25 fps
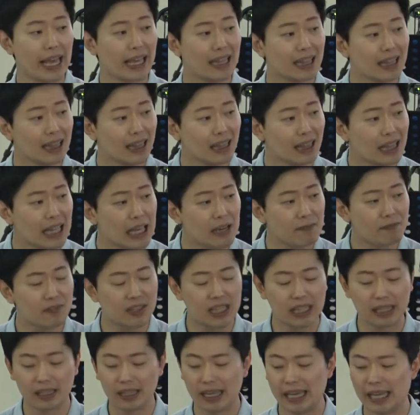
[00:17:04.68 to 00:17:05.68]
and
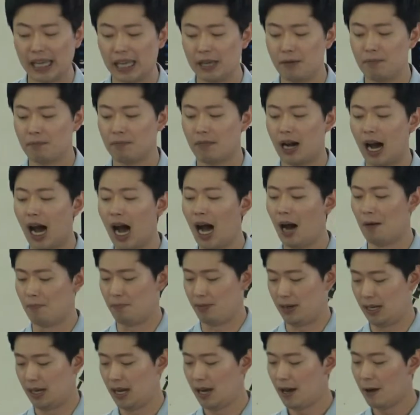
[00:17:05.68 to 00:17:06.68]
lifted him
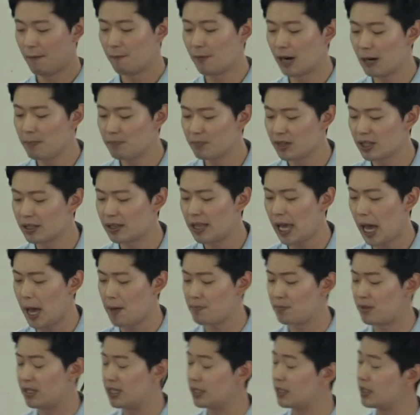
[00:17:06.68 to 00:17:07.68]
up from the
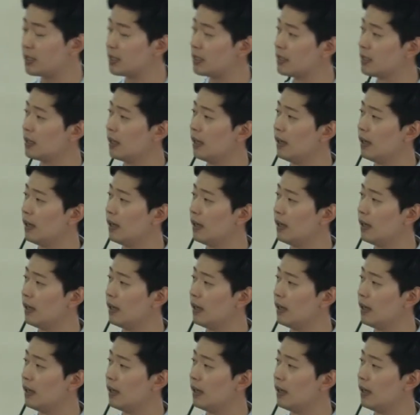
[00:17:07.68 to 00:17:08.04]
depths.